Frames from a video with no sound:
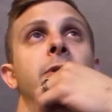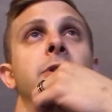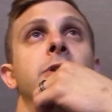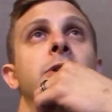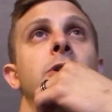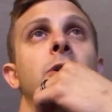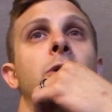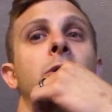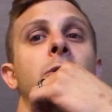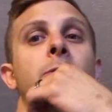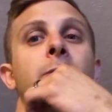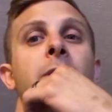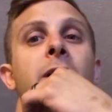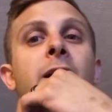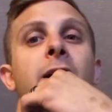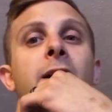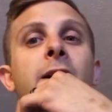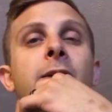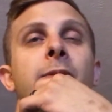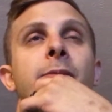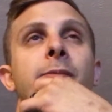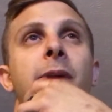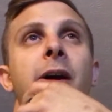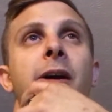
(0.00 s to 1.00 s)

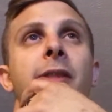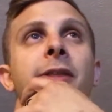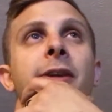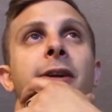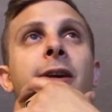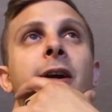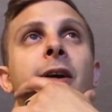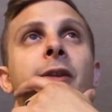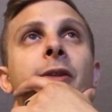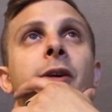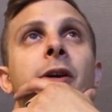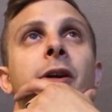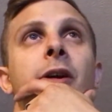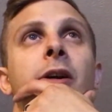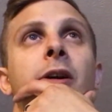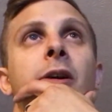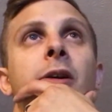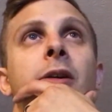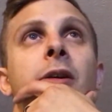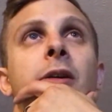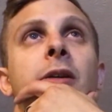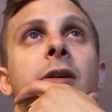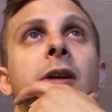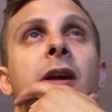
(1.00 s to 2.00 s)
My thing on
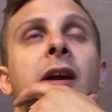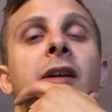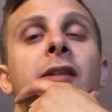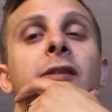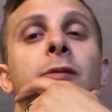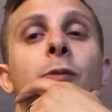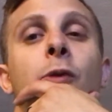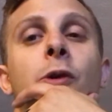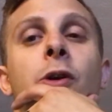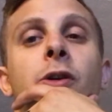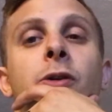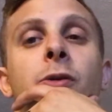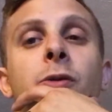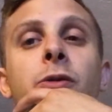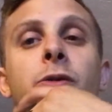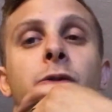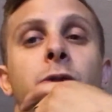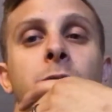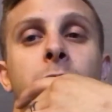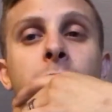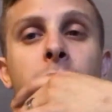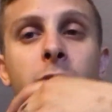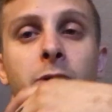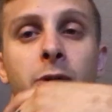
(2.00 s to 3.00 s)
there has more to do with
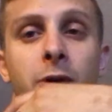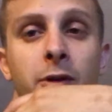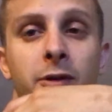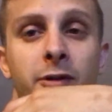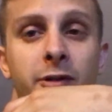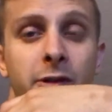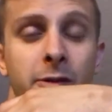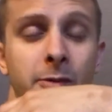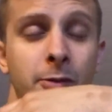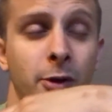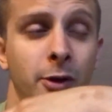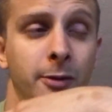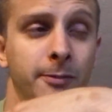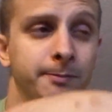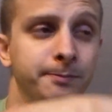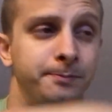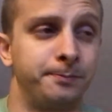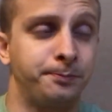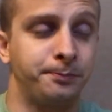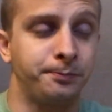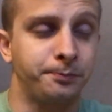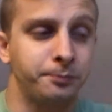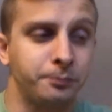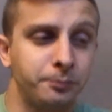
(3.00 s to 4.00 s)
cryptocurrency, but
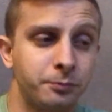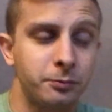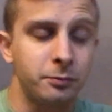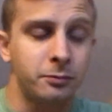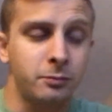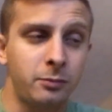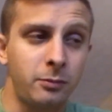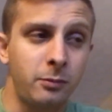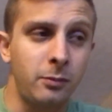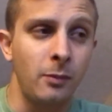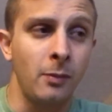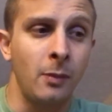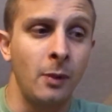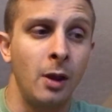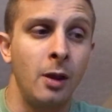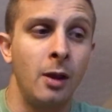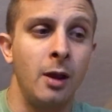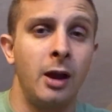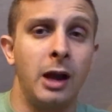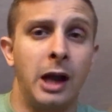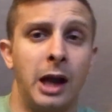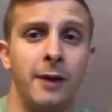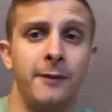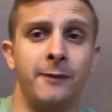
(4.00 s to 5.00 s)

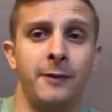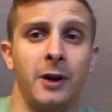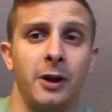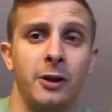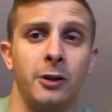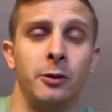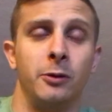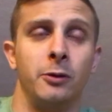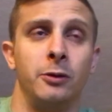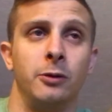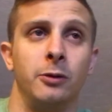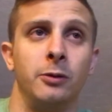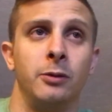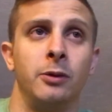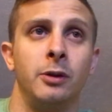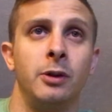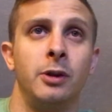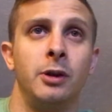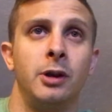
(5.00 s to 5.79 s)
I follow